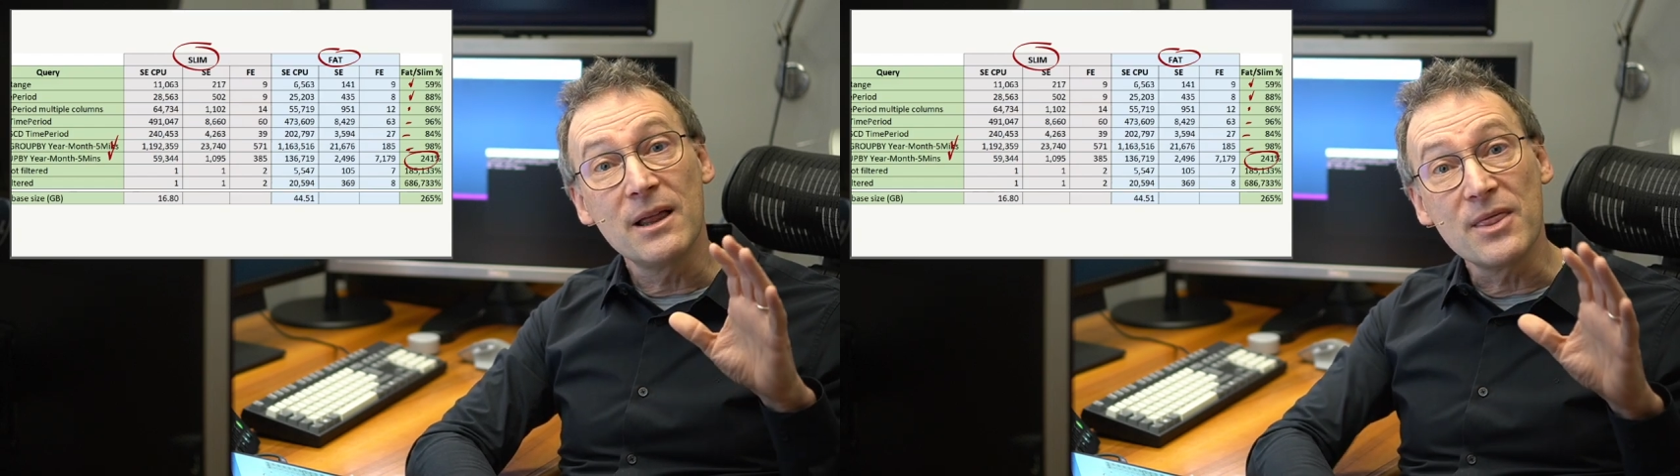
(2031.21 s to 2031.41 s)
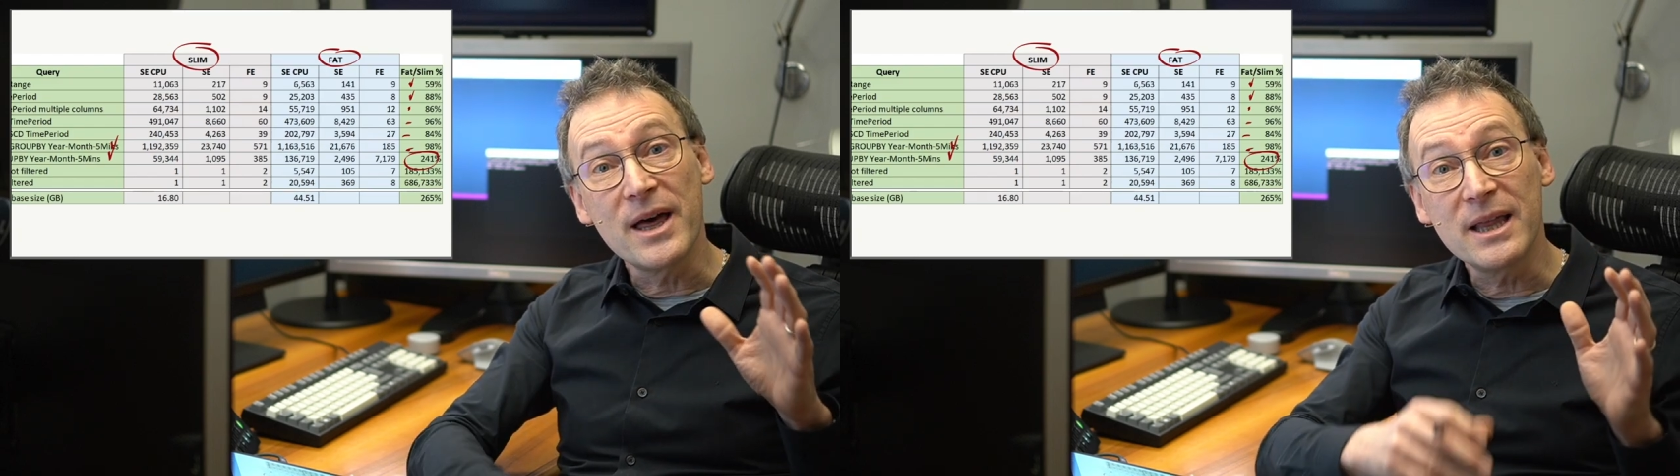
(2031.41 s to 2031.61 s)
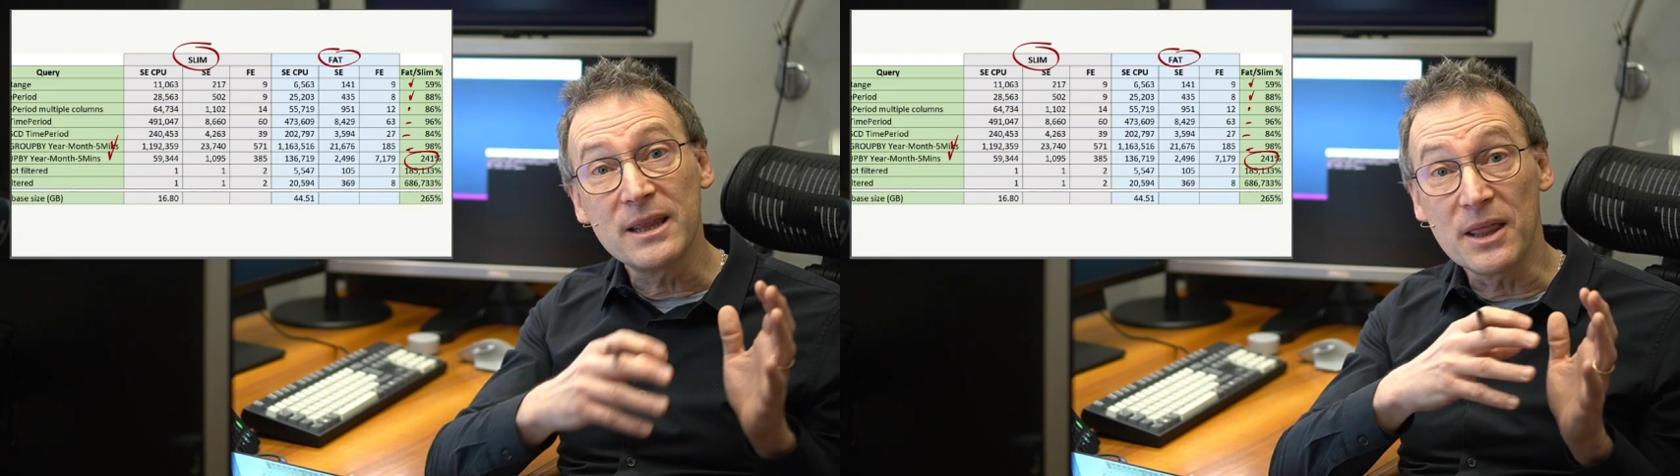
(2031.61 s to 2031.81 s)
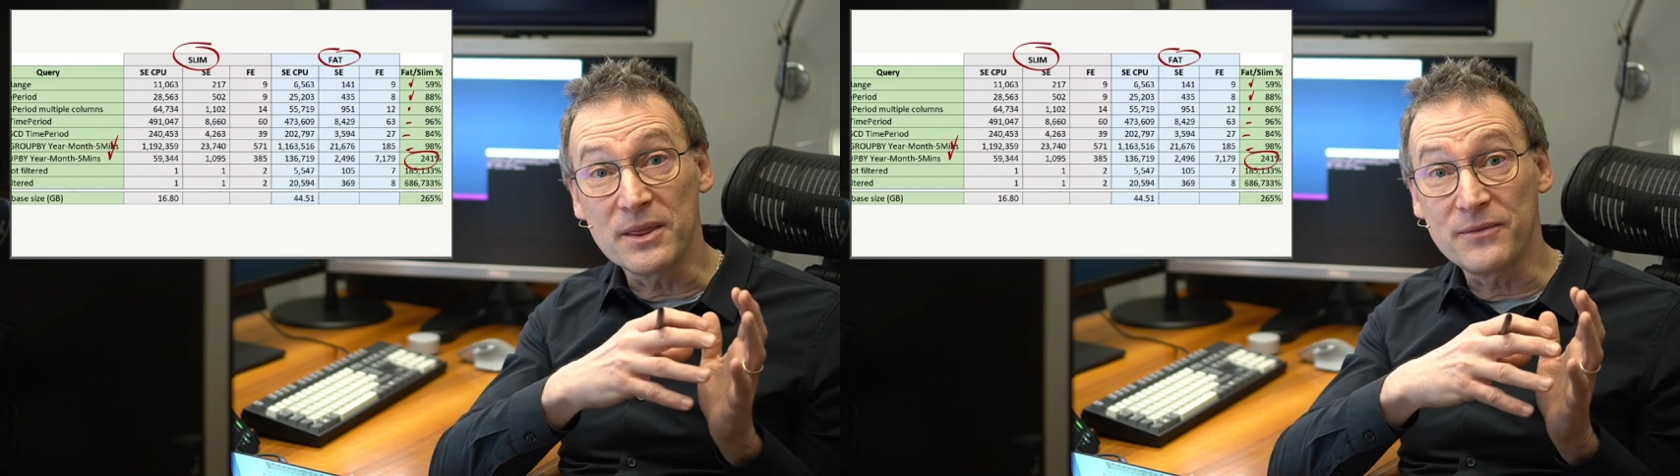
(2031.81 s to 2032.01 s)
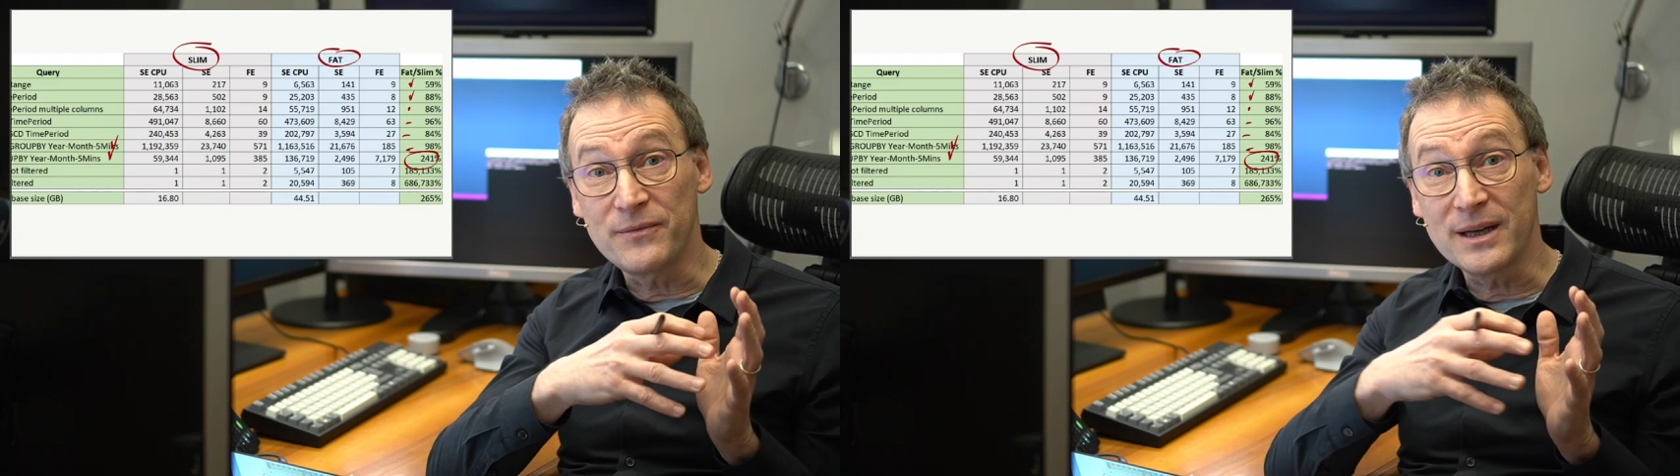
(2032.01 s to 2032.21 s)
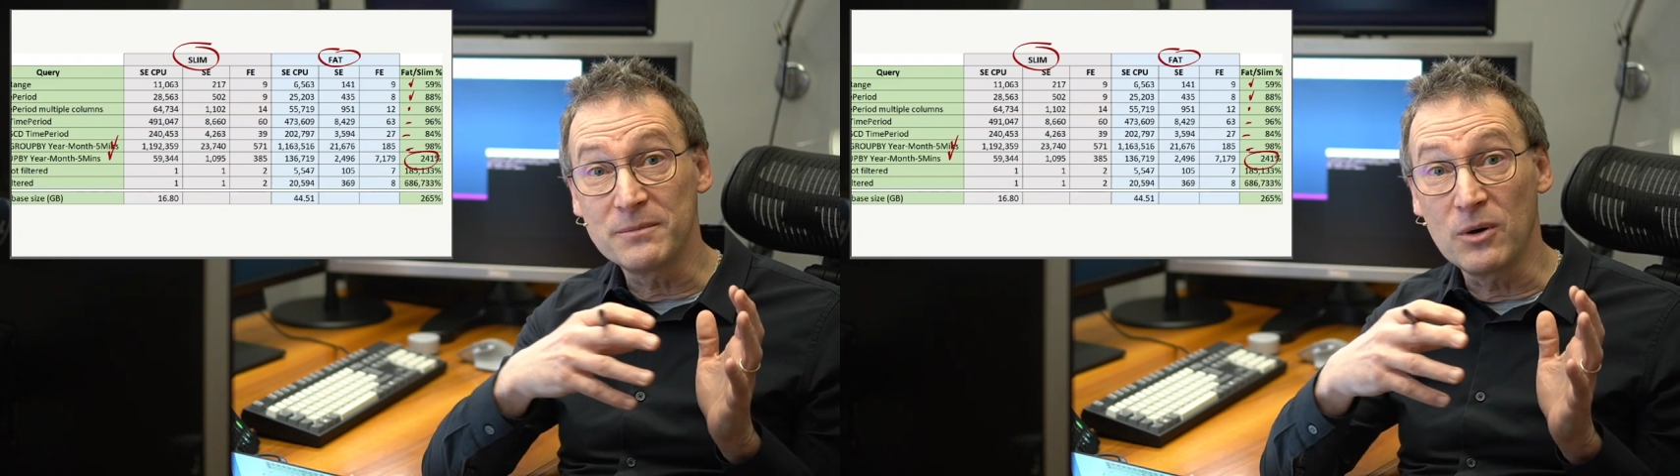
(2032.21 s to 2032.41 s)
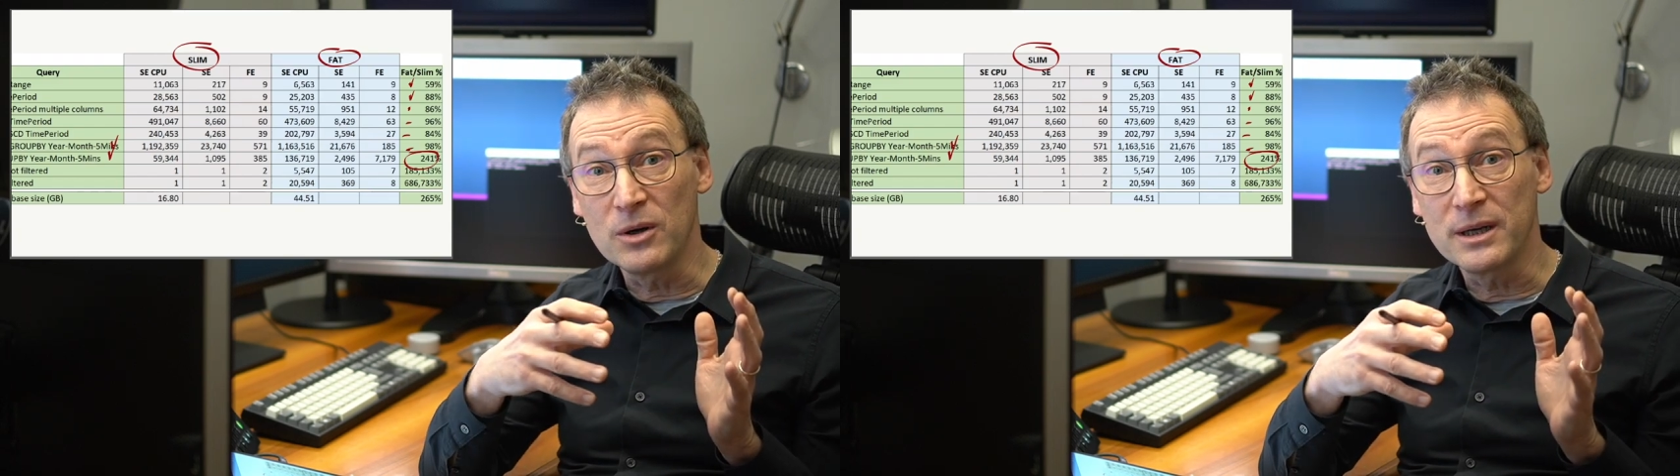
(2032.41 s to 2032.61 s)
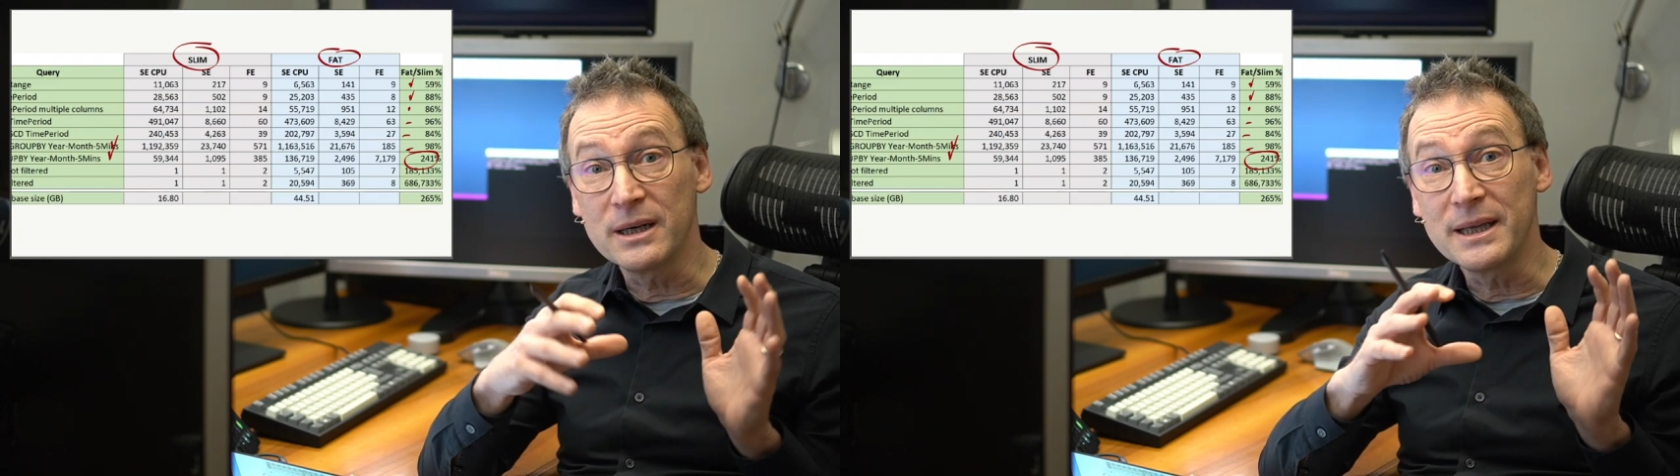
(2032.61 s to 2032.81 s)
then the fat
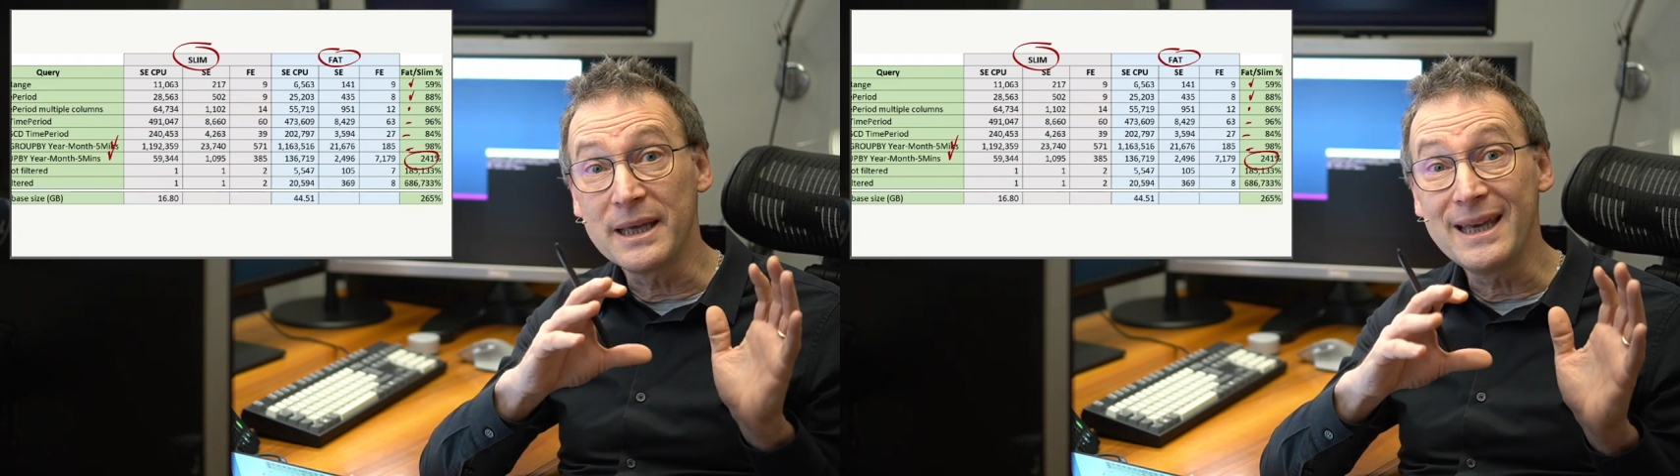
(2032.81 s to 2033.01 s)
model